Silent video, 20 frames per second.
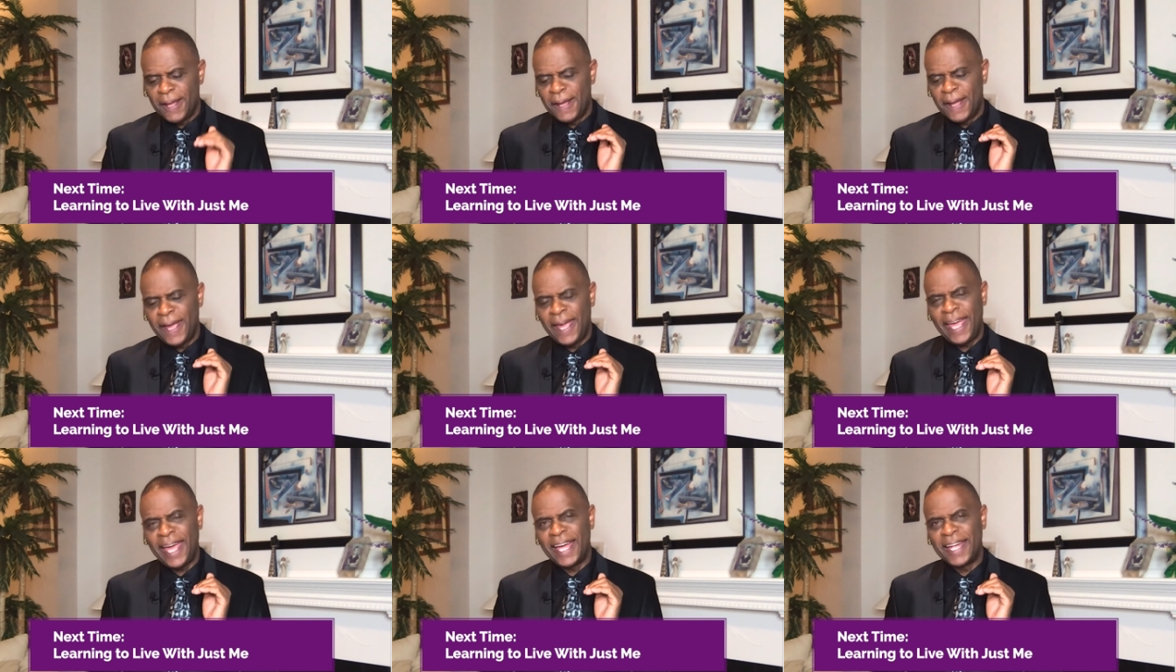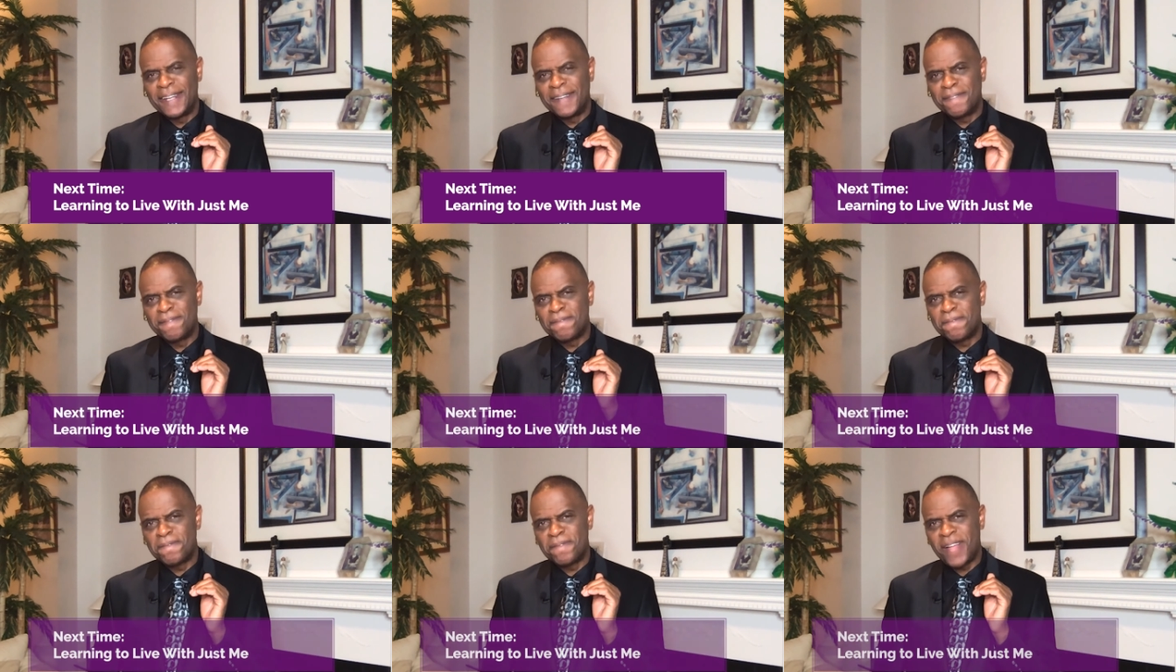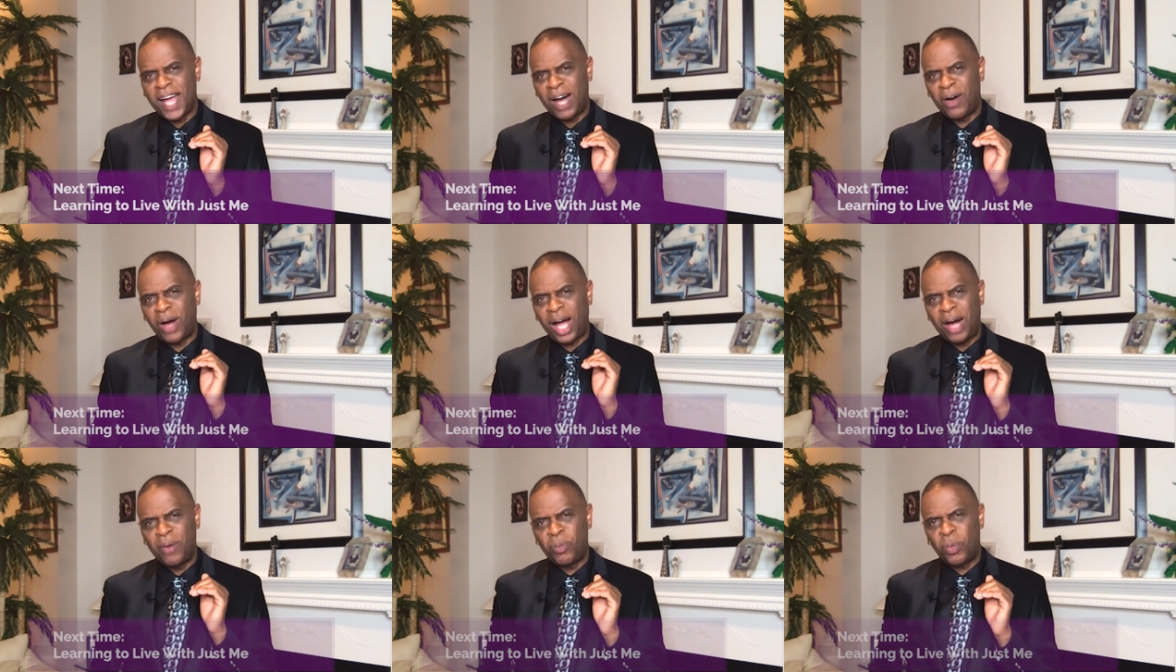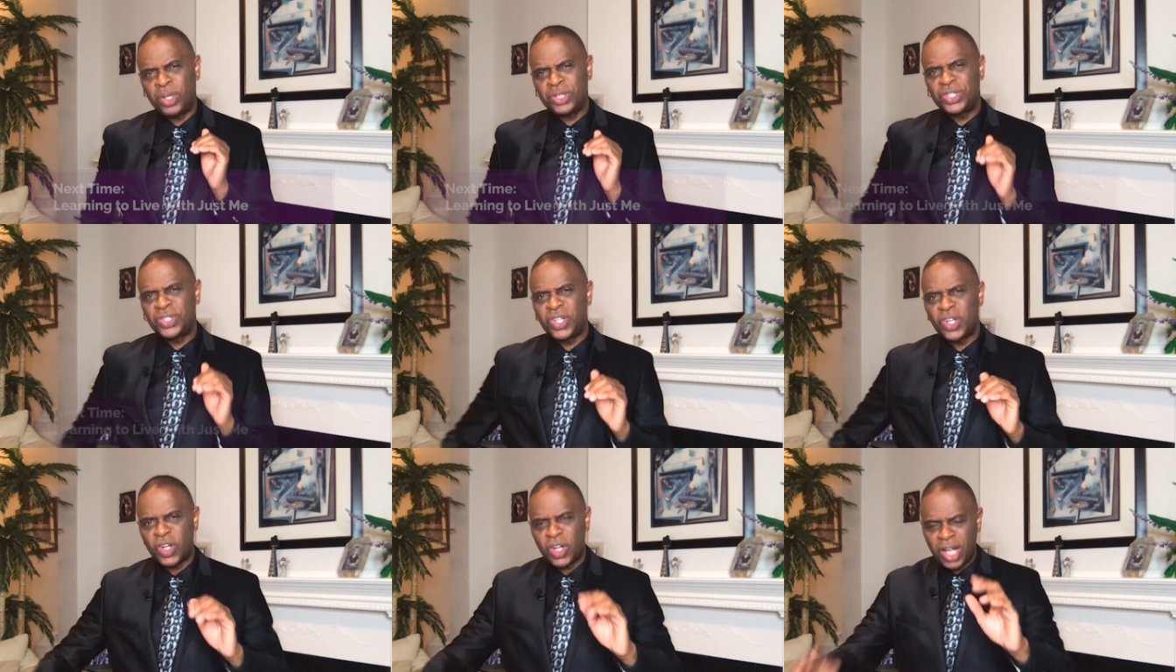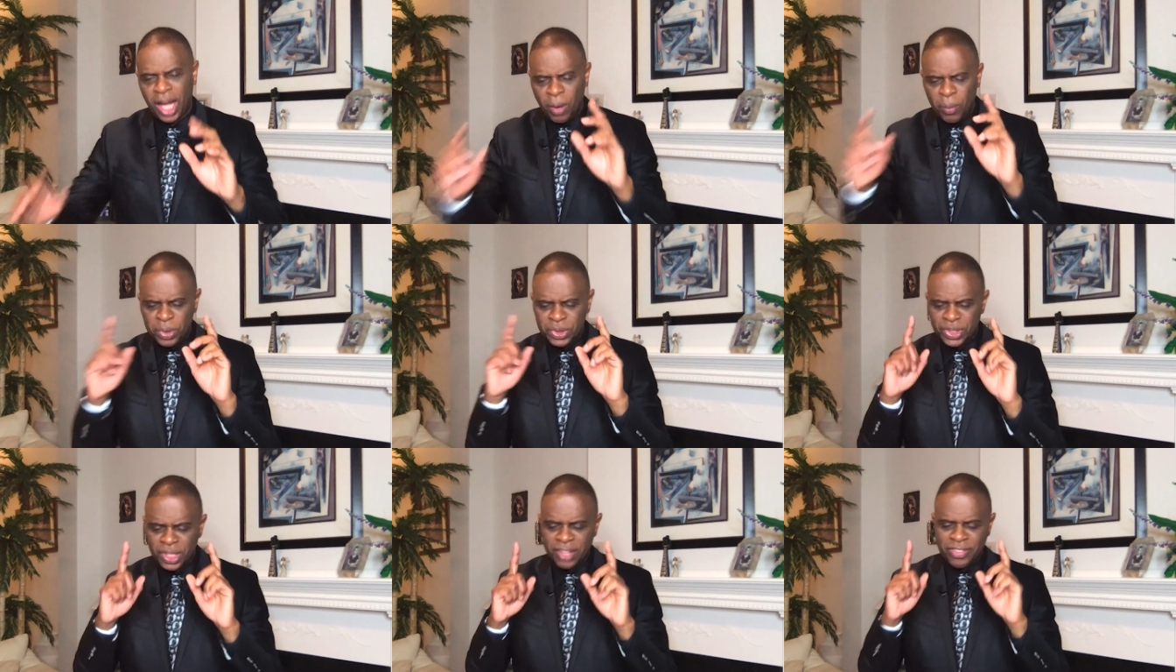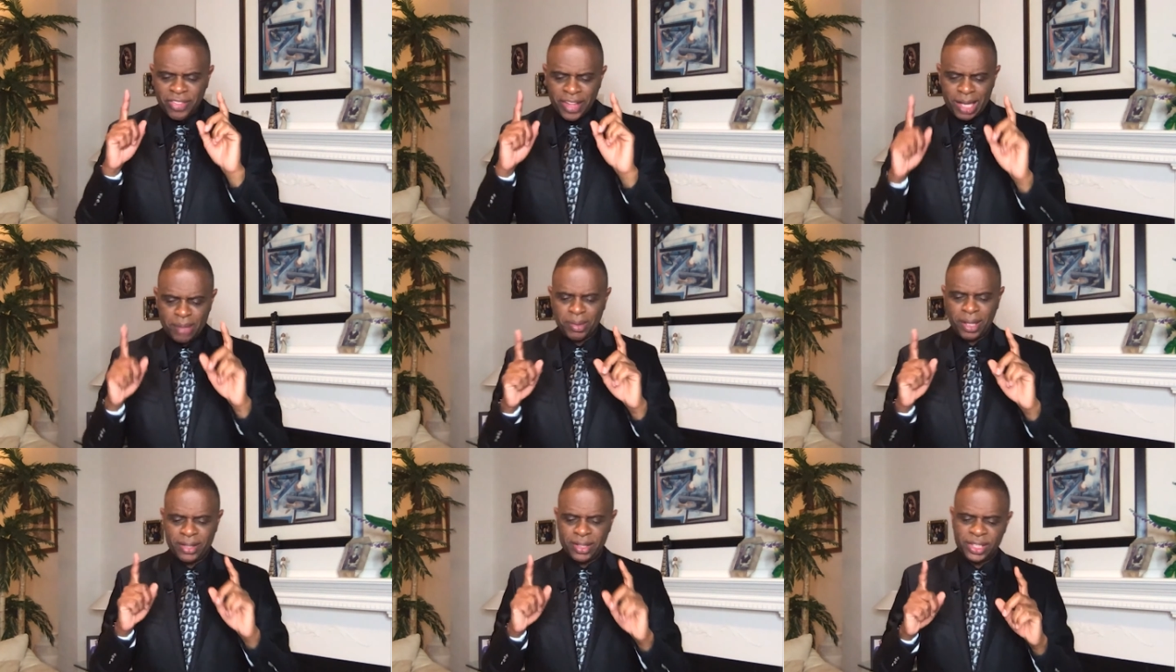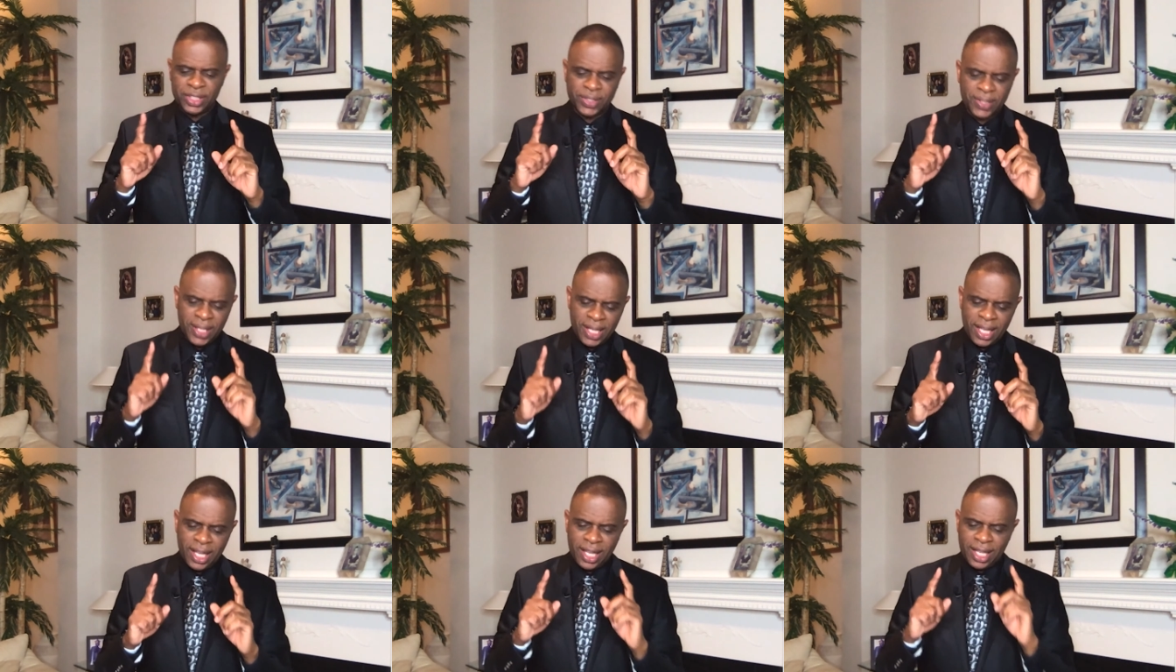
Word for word: and I, I want you, I want you to think about this.